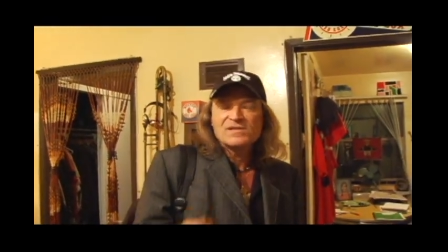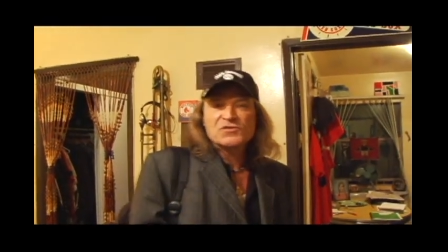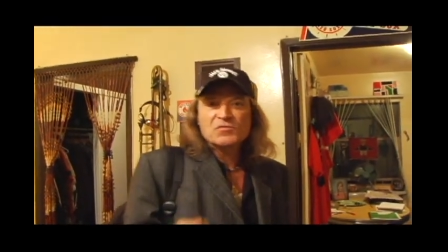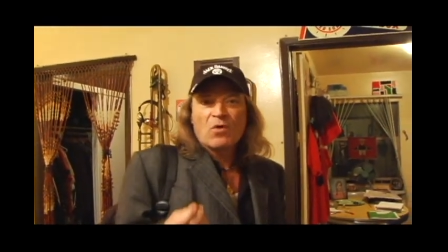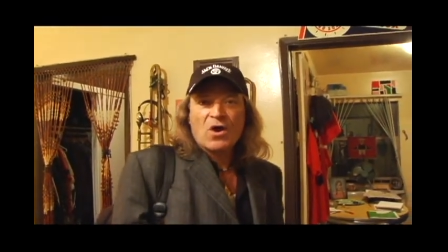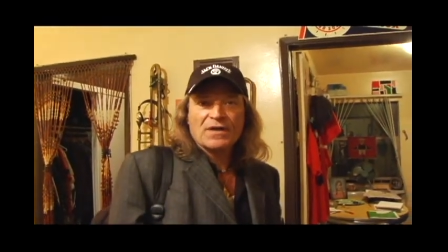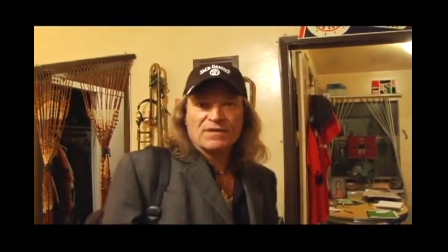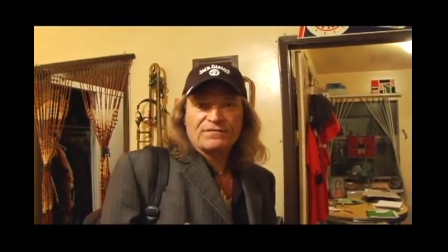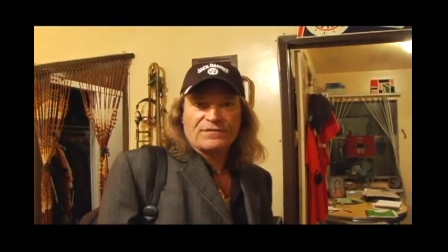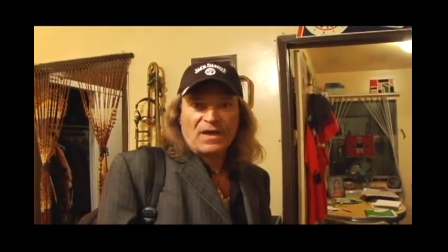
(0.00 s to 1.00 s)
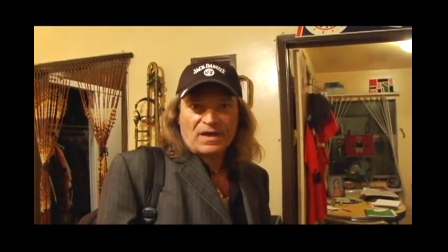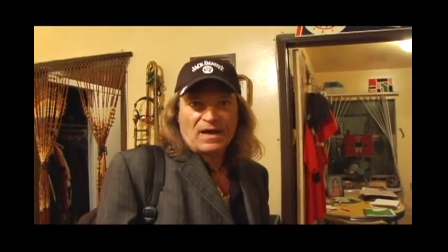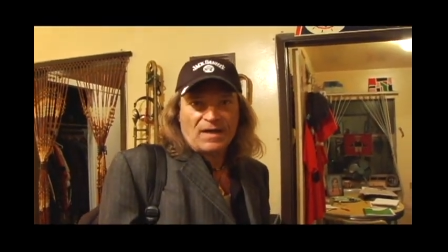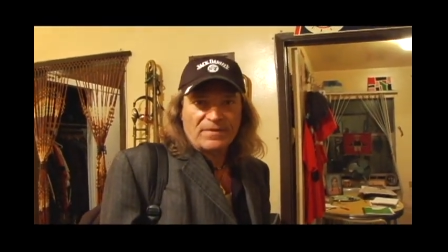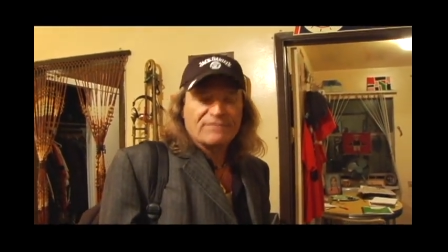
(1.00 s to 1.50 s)
smarten the fuck
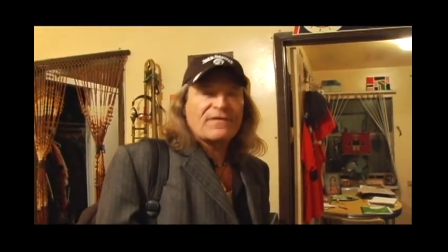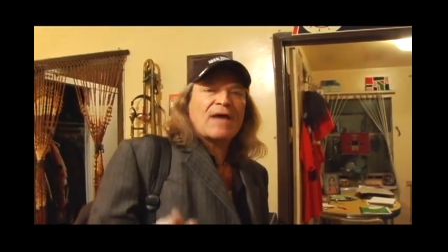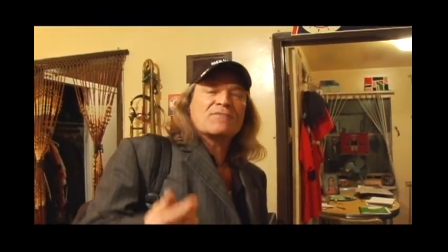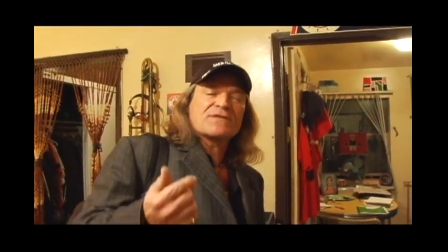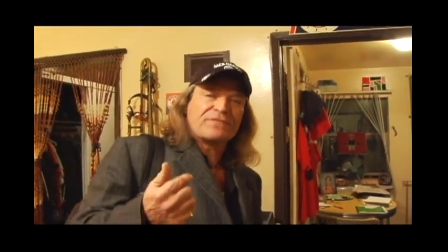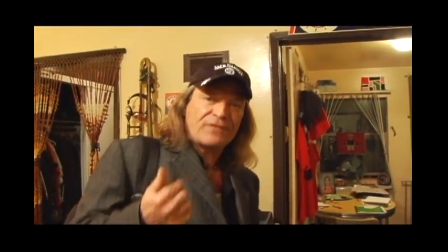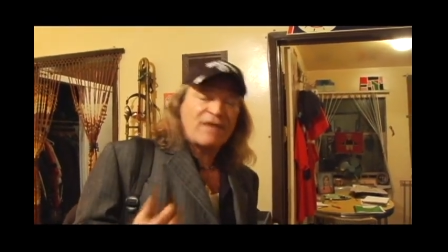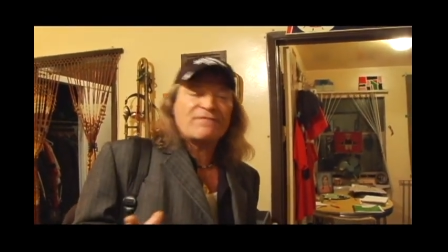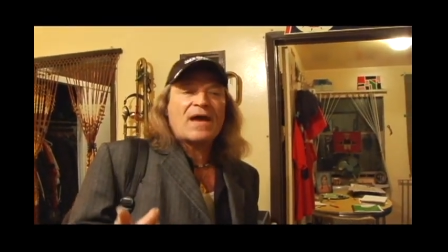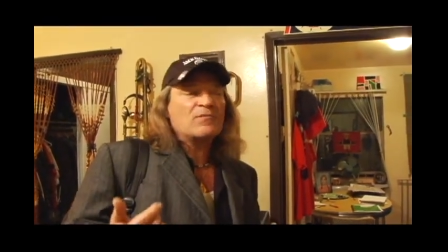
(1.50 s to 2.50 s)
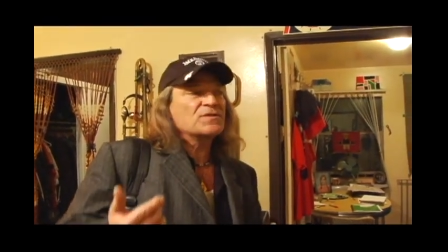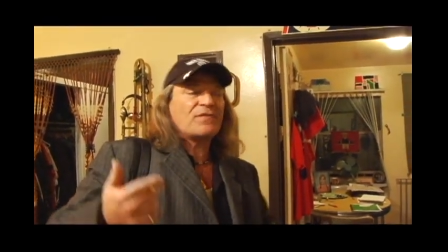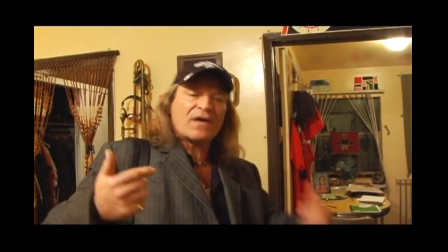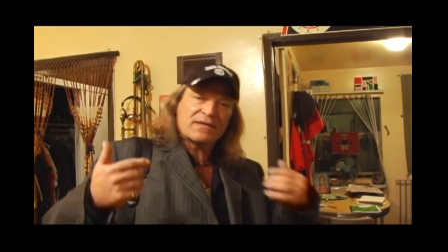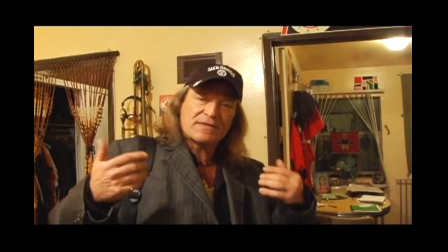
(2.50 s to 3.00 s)
up. If I was a if I was
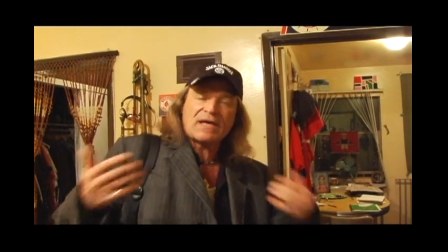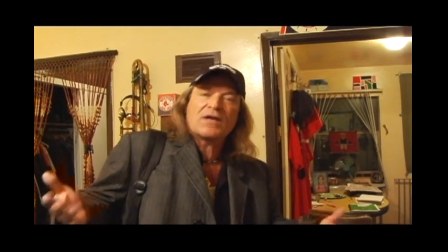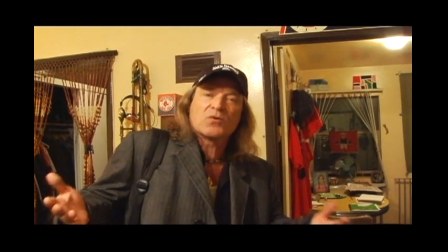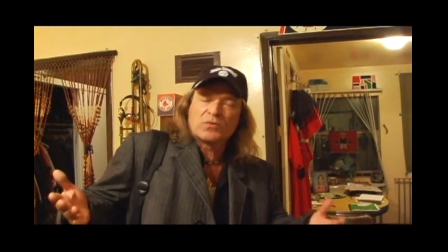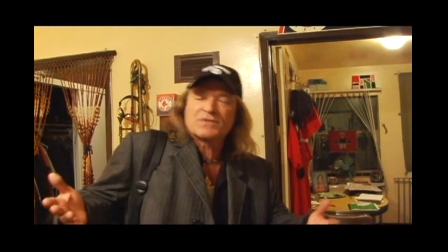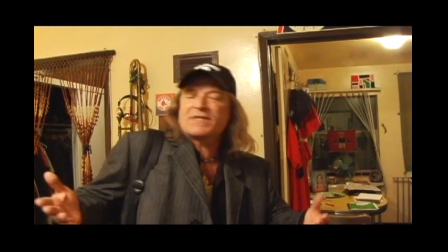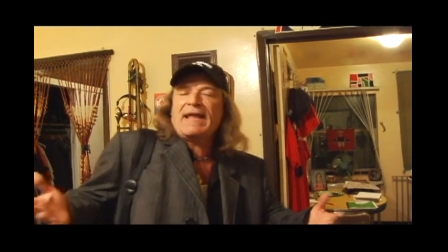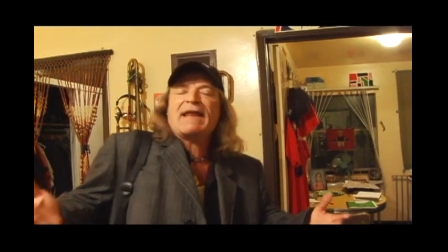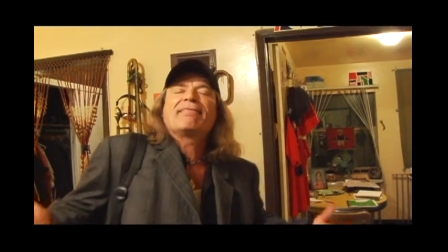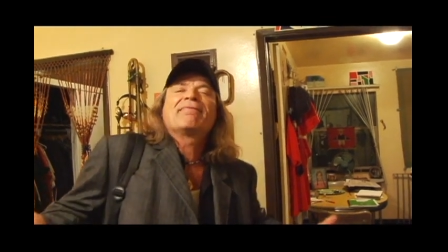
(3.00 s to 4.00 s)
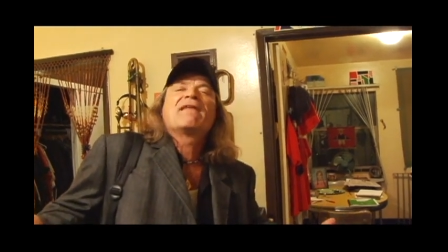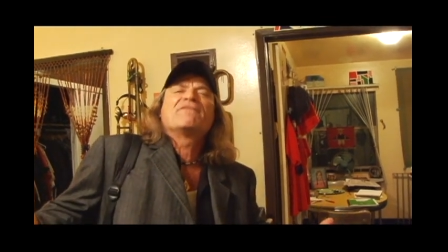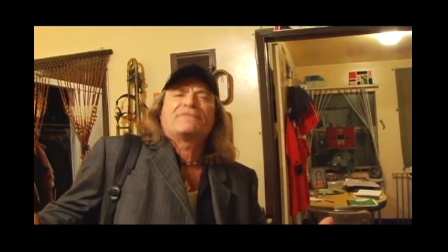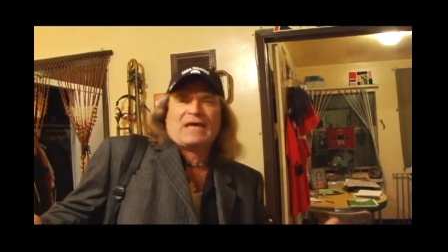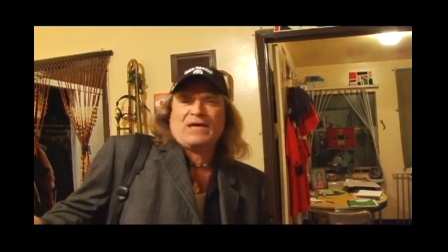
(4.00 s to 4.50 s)
fucking Tiger Woods, and I
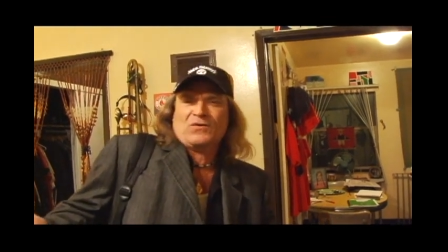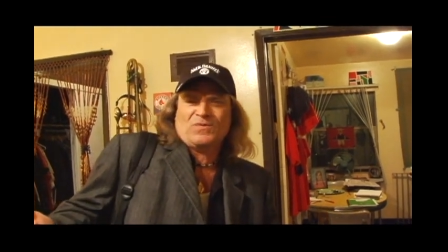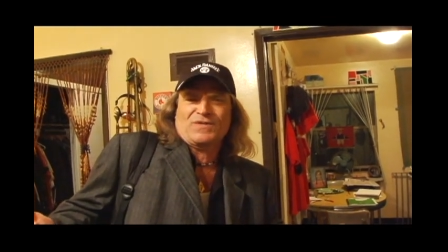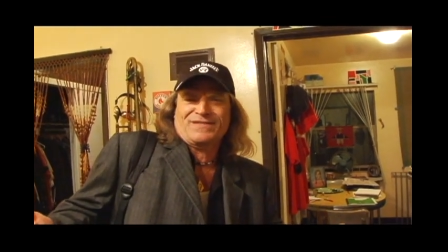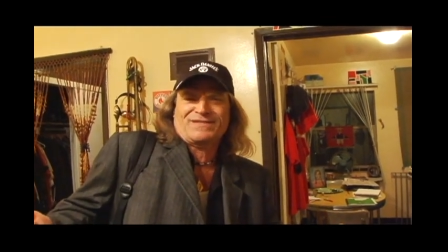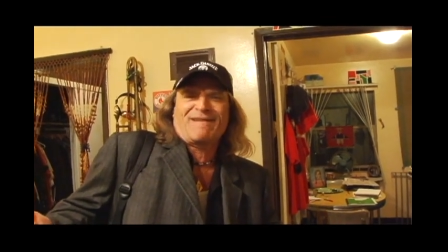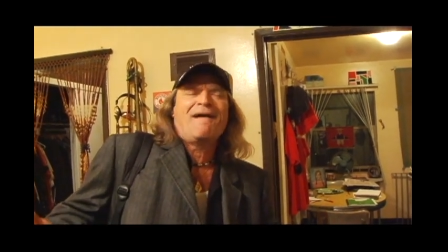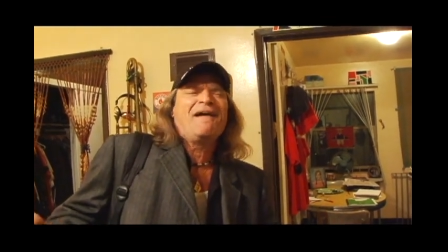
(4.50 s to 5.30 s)
love Tiger Woods.